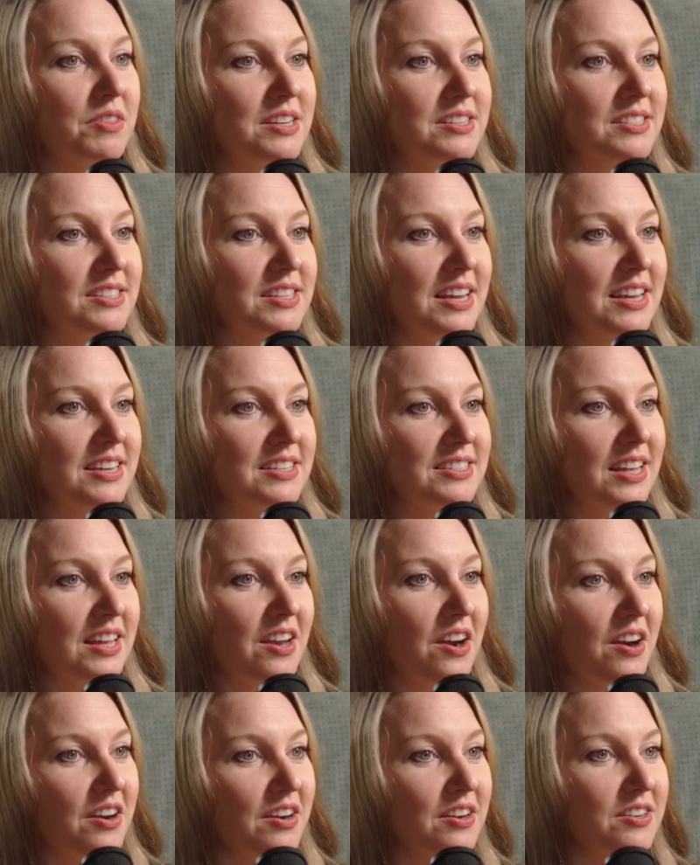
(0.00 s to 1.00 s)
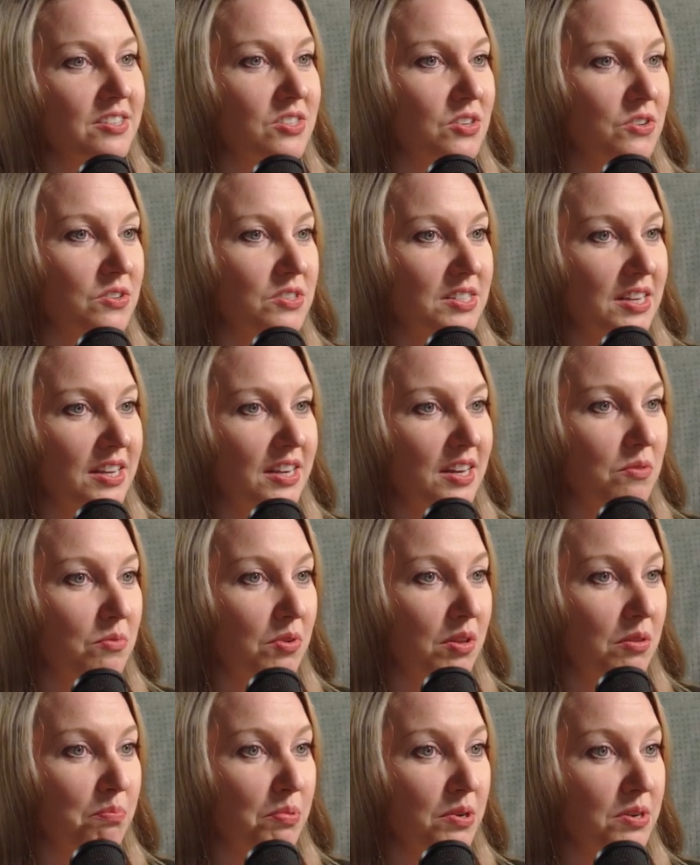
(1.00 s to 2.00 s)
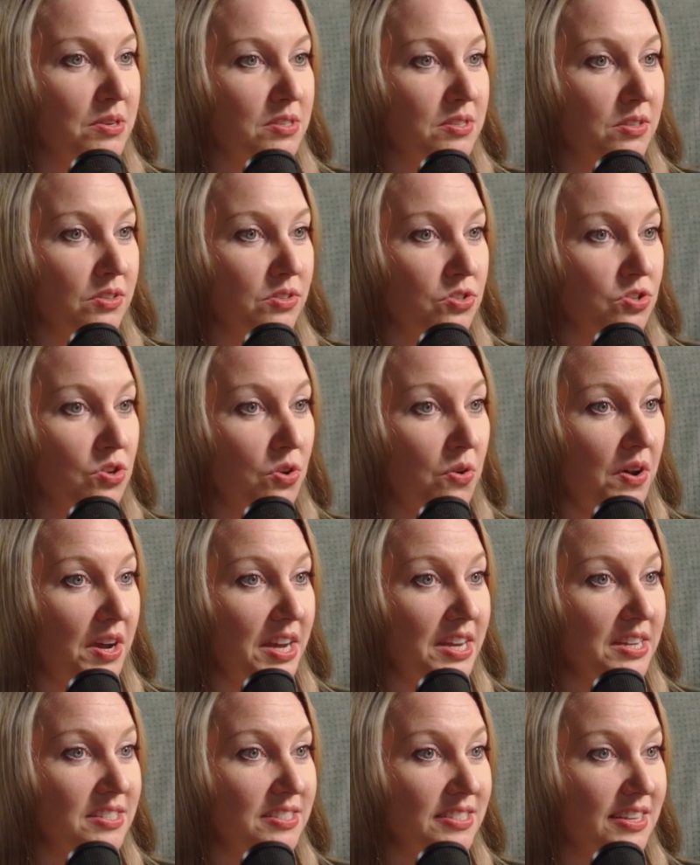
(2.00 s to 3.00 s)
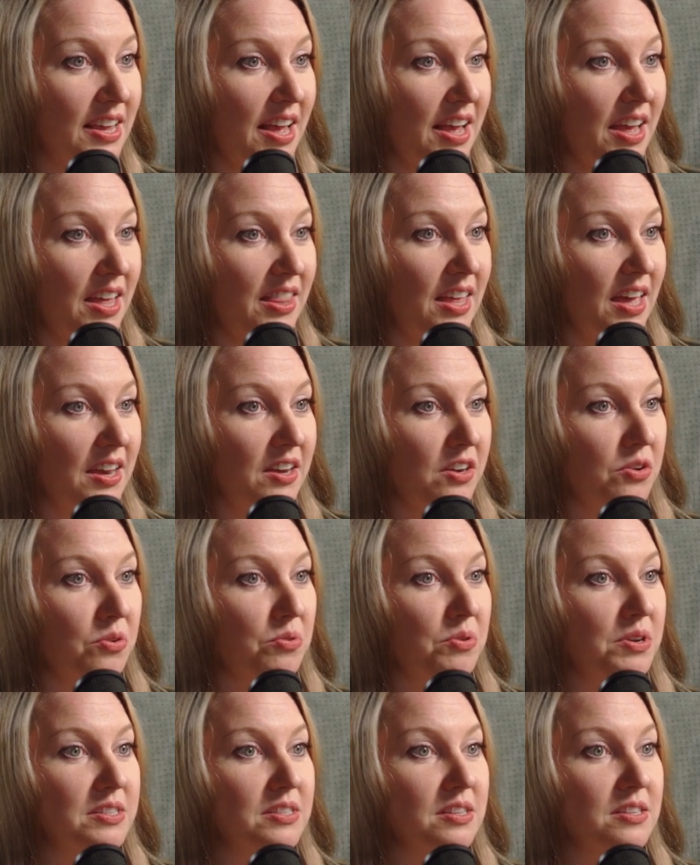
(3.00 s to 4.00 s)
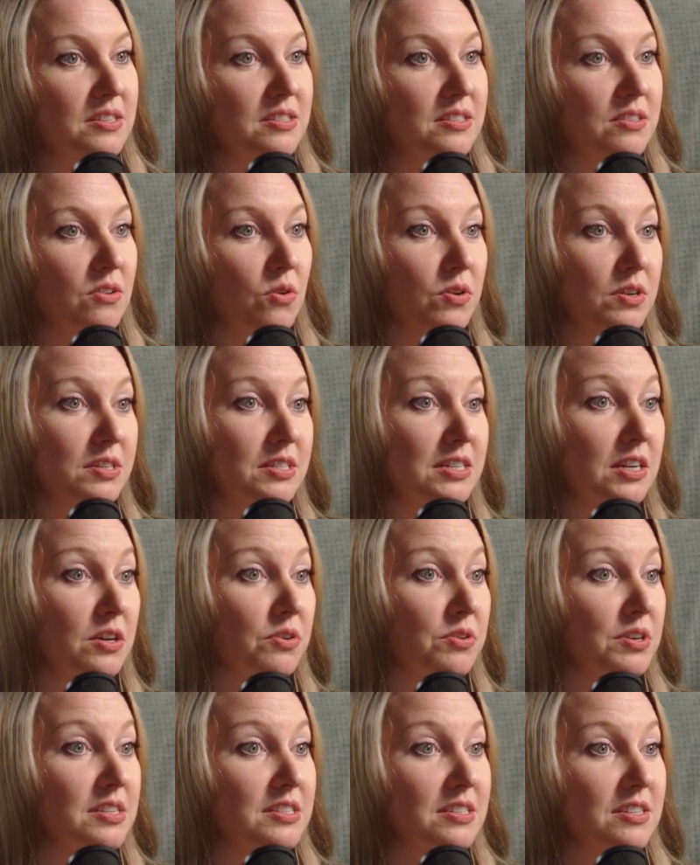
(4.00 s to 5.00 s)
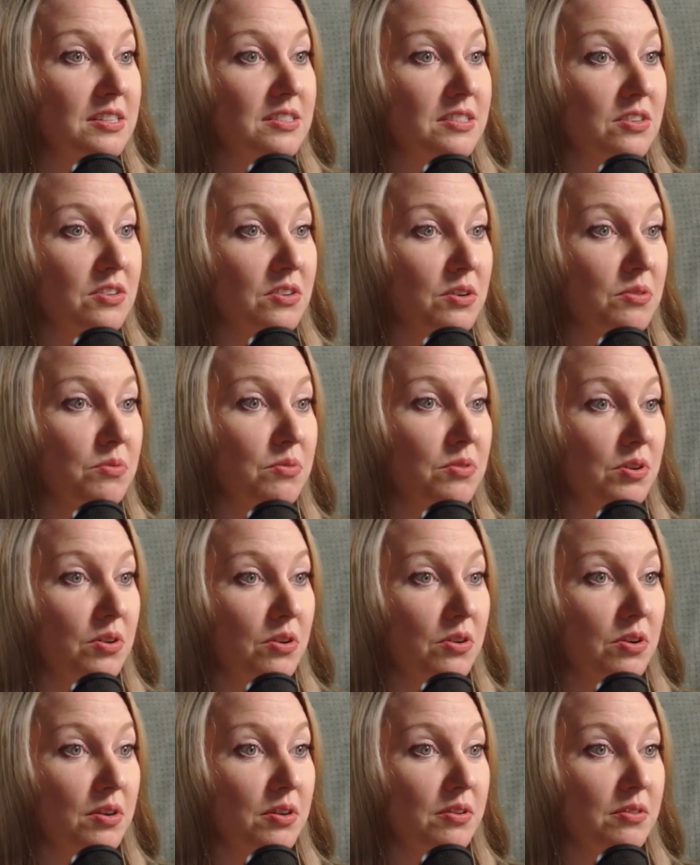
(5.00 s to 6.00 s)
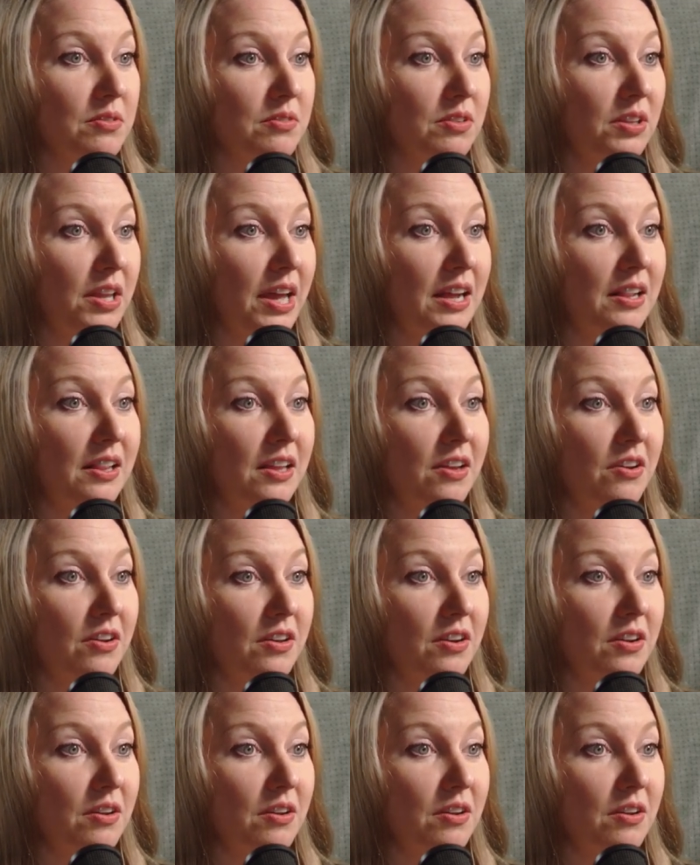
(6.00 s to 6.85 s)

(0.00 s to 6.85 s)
these things that are associated with personal choice that increases or decreases your likelihood